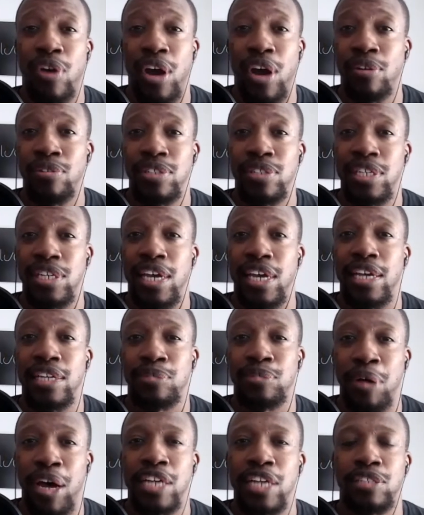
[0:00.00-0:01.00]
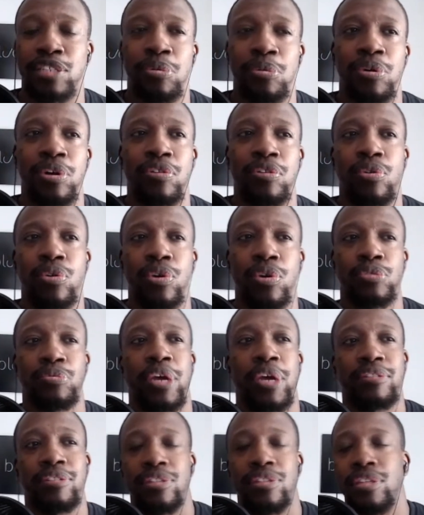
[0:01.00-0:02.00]
hours a day as possible. And of course, we
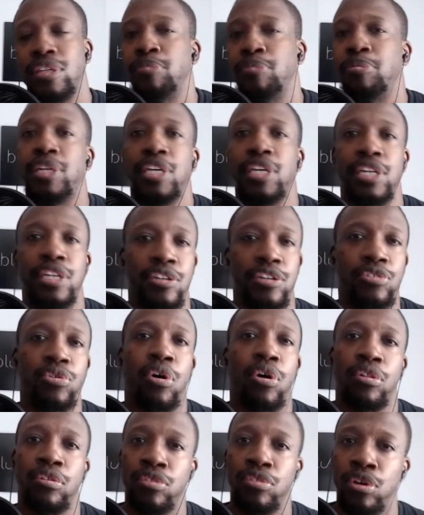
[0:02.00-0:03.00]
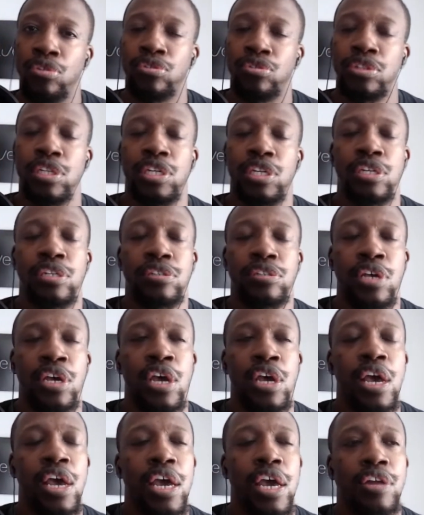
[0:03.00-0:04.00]
have to sleep and eat and do all of those things
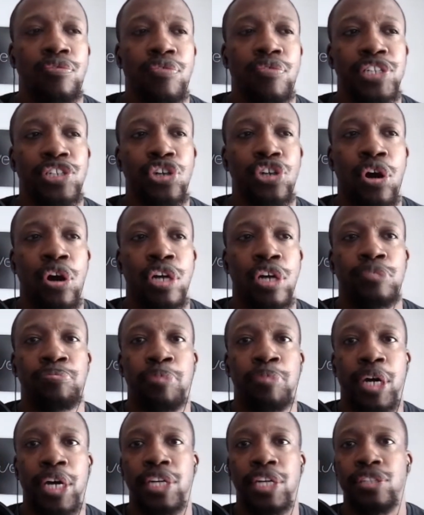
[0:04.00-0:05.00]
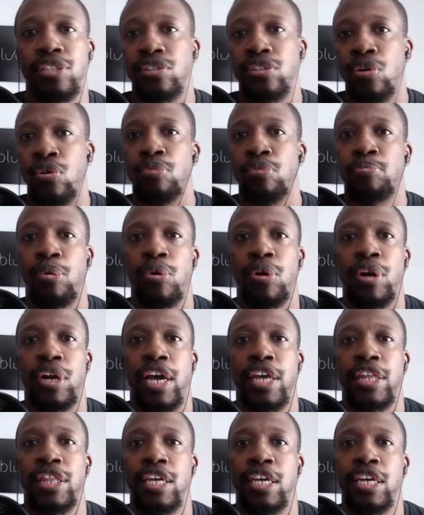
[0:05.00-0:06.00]
and recharge, but it's so important.
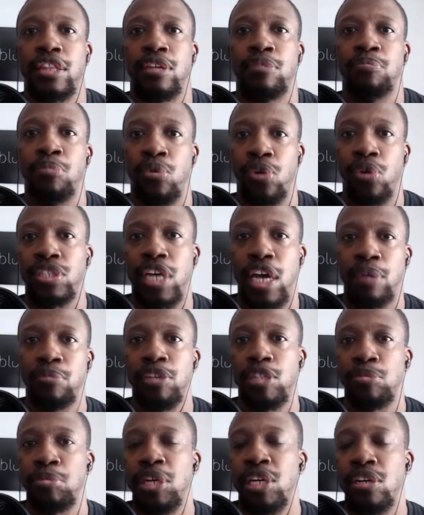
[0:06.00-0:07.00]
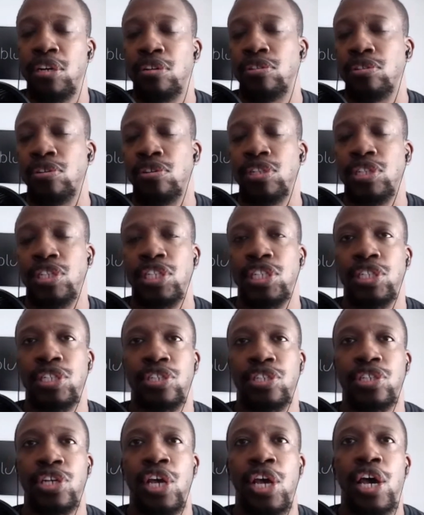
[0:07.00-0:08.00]
I think the more time we spend in our zone of
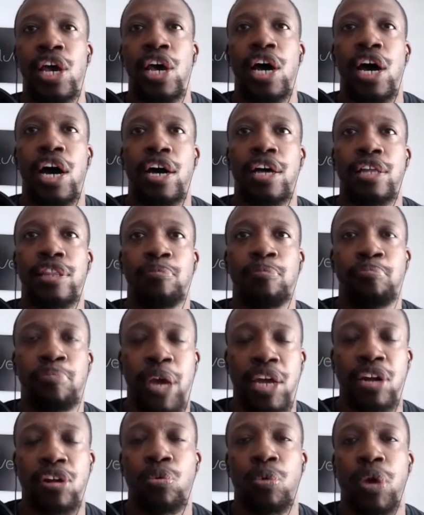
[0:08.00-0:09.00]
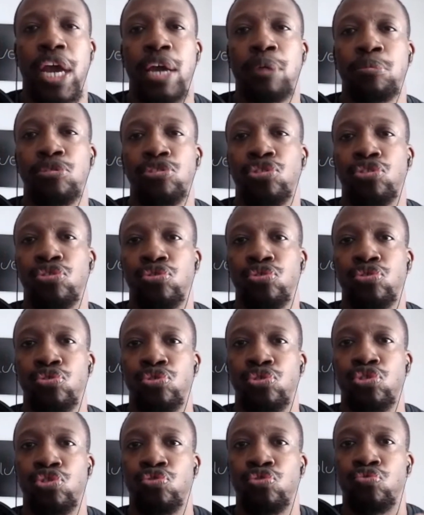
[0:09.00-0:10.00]
genius, the better we're able to
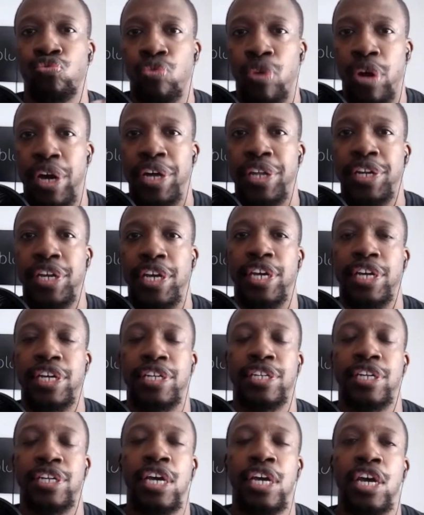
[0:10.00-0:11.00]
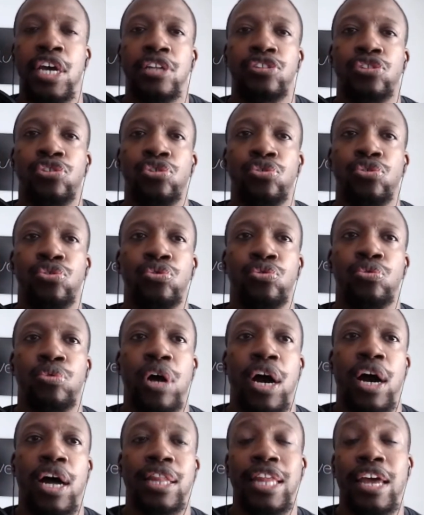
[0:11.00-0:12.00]
run and to
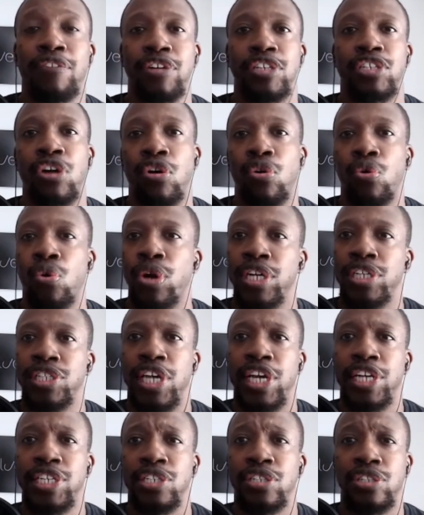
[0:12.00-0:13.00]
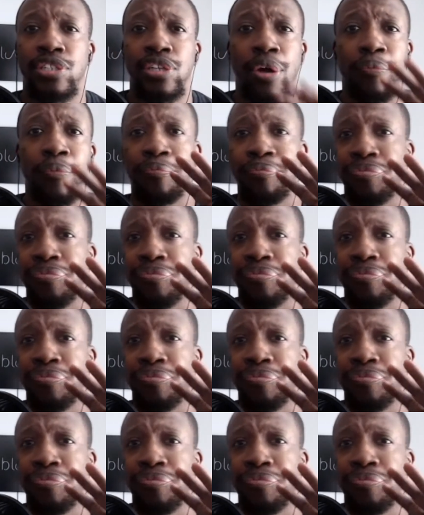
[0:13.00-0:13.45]
leverage our organization. So